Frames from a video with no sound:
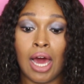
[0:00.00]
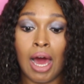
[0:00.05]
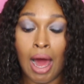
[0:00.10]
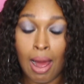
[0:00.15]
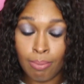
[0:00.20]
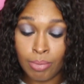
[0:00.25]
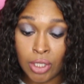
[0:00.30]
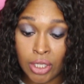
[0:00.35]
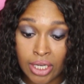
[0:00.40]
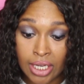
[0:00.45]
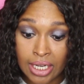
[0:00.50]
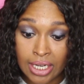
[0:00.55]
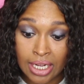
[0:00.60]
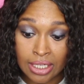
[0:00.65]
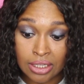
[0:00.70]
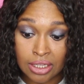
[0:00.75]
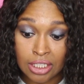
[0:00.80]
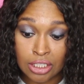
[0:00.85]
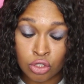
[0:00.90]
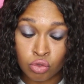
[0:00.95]
I'm looking
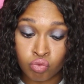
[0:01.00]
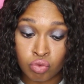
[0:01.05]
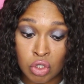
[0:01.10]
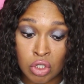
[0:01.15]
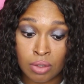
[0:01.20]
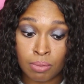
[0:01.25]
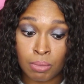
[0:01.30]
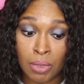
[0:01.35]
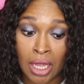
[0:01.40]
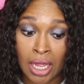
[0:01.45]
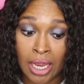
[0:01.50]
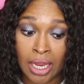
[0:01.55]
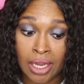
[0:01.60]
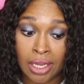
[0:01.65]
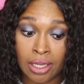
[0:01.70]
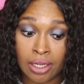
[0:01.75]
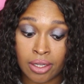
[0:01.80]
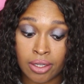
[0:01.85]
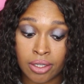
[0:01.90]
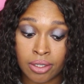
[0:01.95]
at this room
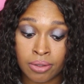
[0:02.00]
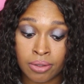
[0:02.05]
like,